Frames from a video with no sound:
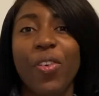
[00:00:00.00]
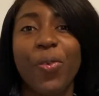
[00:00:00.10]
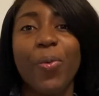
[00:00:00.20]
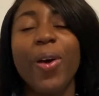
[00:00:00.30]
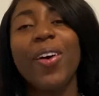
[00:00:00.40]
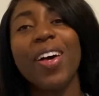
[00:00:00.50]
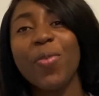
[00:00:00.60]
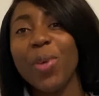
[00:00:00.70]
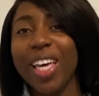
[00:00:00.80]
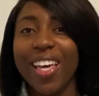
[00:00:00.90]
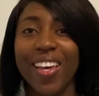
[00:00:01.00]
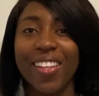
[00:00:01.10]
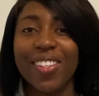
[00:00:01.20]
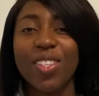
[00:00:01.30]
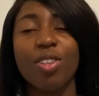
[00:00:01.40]
Welcome
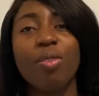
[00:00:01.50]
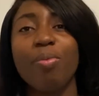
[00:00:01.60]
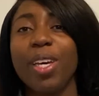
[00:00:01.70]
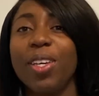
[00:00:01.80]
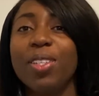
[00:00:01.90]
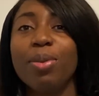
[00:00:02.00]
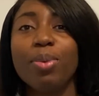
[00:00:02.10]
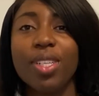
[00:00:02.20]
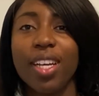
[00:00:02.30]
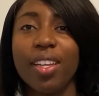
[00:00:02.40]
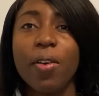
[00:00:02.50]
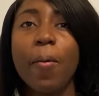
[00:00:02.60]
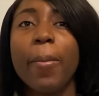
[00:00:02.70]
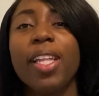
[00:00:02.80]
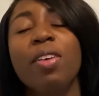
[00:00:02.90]
again to my YouTube channel.
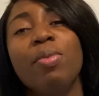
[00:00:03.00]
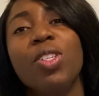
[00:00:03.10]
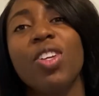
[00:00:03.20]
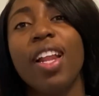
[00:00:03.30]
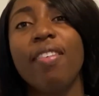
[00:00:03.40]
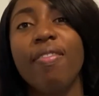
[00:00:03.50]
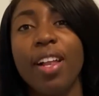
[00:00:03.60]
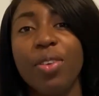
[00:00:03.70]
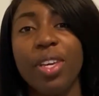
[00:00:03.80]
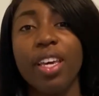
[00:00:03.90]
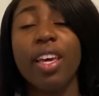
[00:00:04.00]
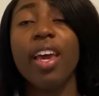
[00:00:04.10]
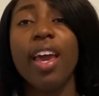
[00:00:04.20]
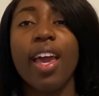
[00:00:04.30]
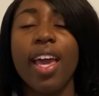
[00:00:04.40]
My name is Shola Fali,
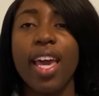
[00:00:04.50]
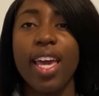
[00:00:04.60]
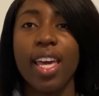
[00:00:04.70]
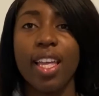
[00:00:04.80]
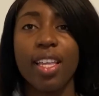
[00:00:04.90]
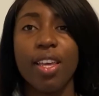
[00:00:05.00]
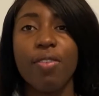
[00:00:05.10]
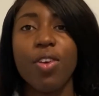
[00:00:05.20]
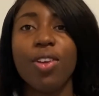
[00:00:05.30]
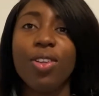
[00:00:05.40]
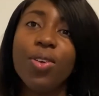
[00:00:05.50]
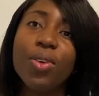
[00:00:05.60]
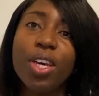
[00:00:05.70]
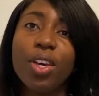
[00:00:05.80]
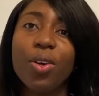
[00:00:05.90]
and if you're new
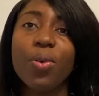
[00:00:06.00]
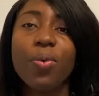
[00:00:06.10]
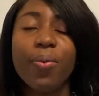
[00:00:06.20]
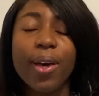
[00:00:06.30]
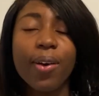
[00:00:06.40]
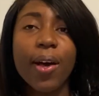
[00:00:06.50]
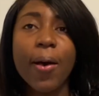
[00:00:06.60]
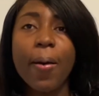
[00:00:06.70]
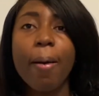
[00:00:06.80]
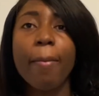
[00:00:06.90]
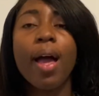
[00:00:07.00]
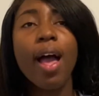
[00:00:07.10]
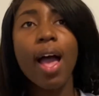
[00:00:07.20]
here, you're welcome.